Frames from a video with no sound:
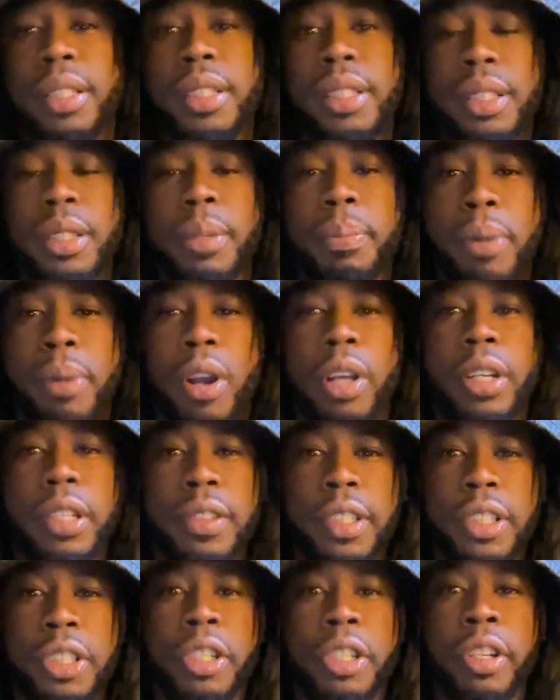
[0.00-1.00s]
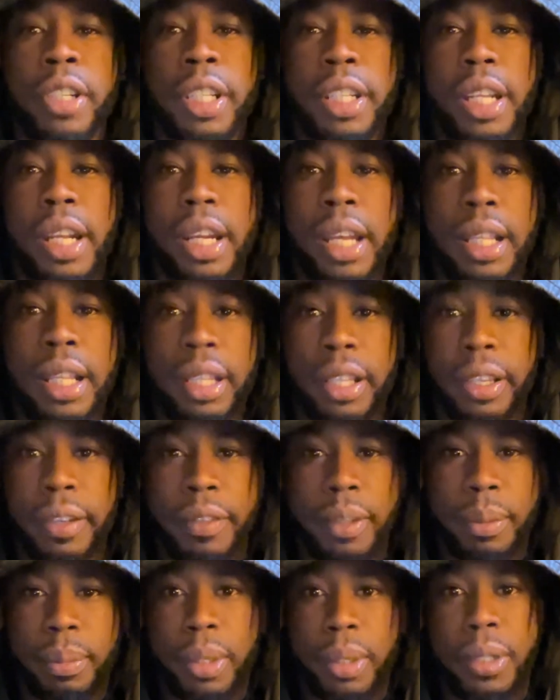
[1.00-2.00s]
is the part of the journey that I love
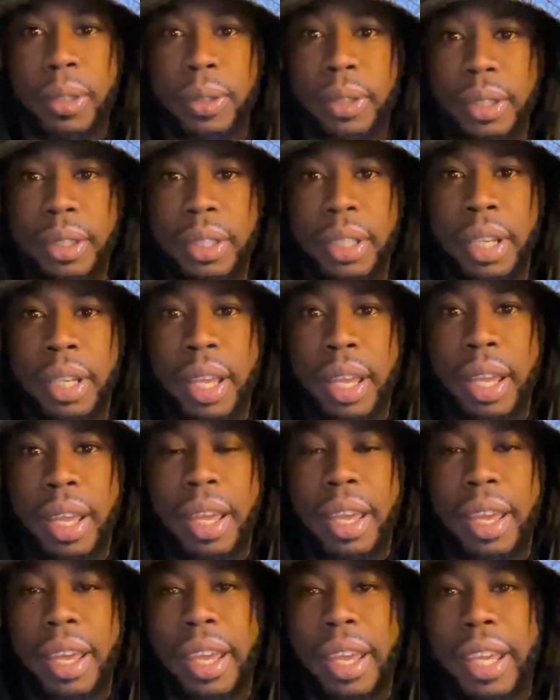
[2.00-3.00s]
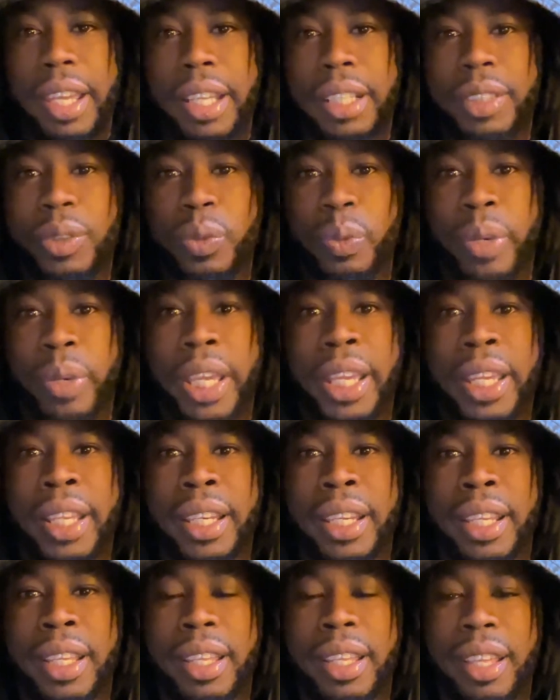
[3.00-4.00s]
the most. It's
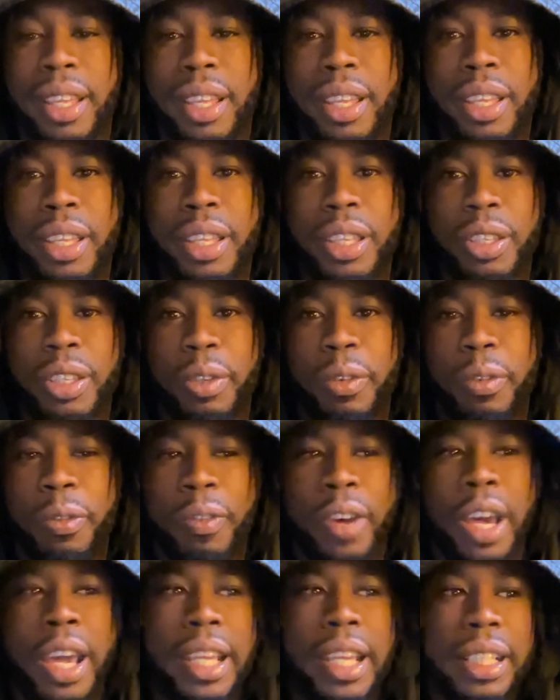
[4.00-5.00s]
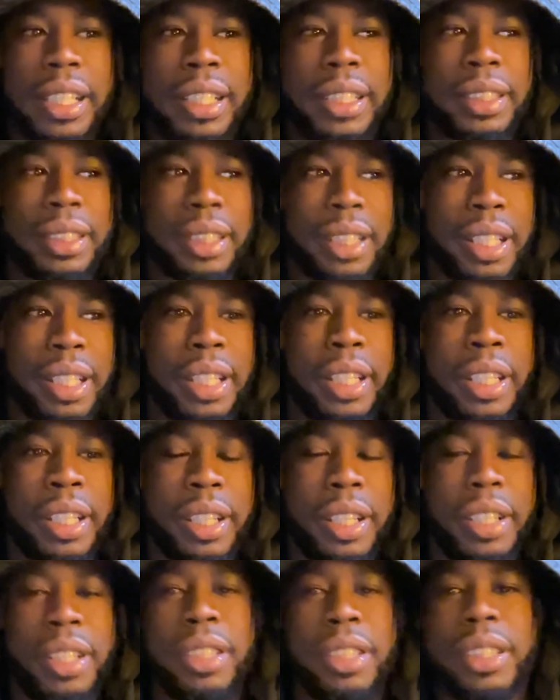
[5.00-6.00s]
when you finally
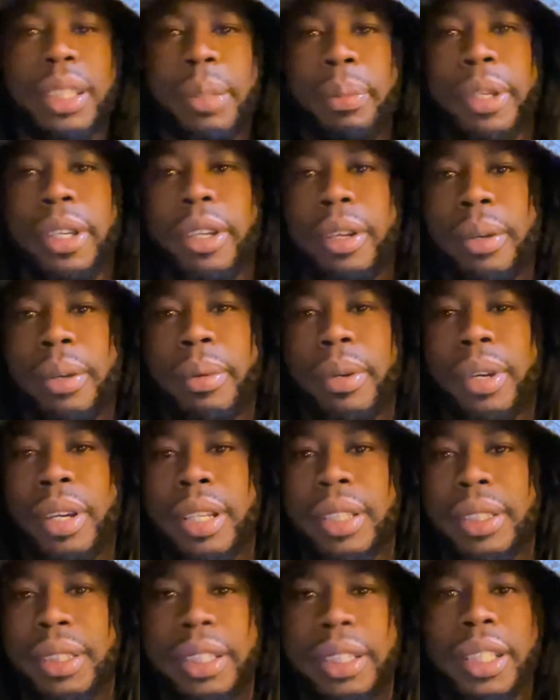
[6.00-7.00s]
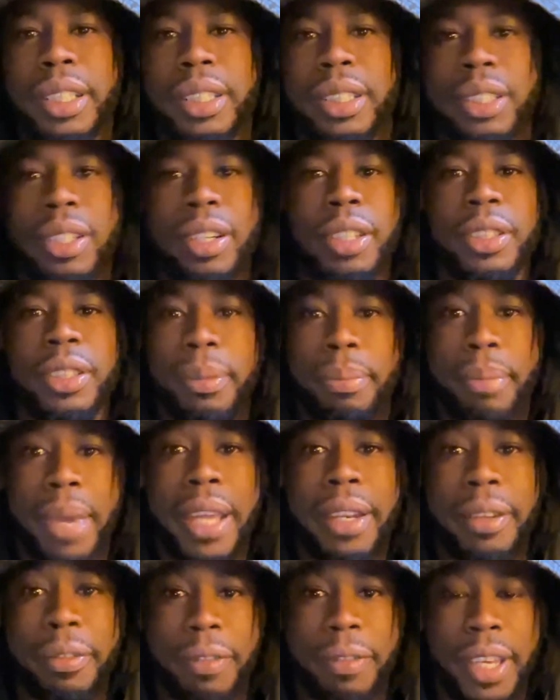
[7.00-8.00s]
see some of your seeds start to
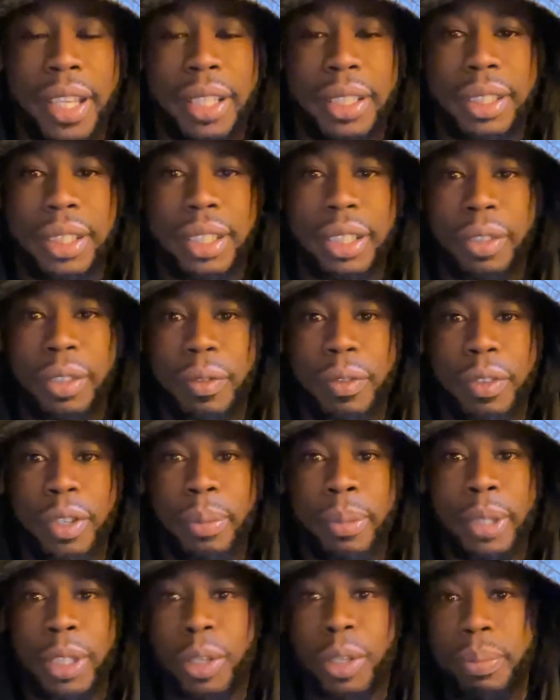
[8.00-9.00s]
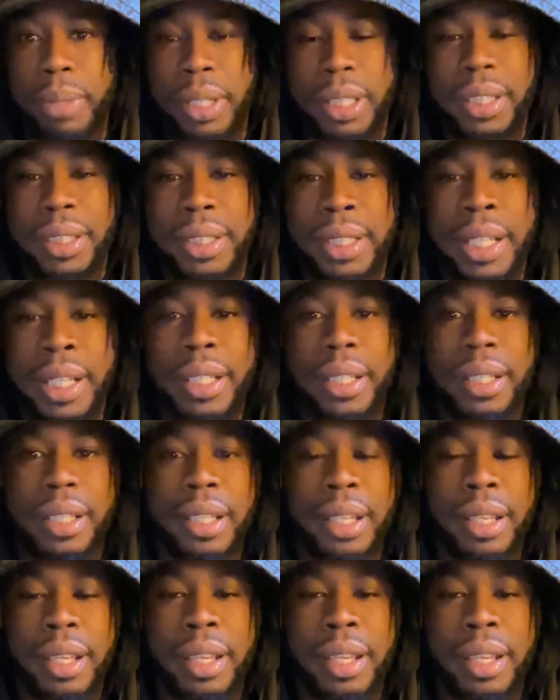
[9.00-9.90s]
manifest. You feel me? No pun intended.